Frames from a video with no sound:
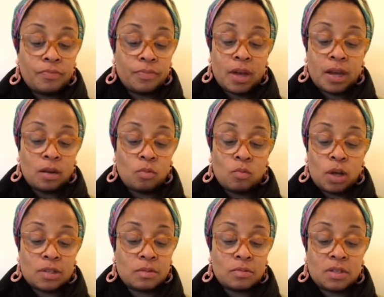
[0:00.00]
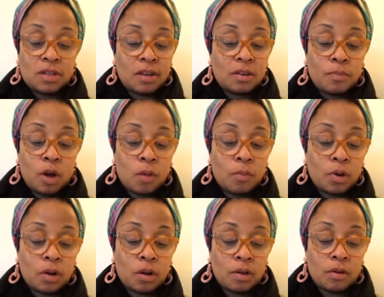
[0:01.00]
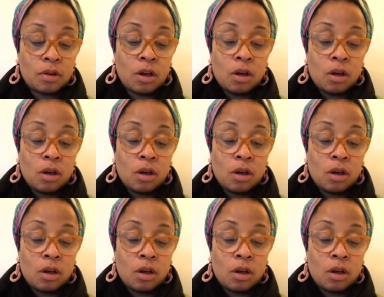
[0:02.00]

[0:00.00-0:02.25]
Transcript: I didn't want some State Department or other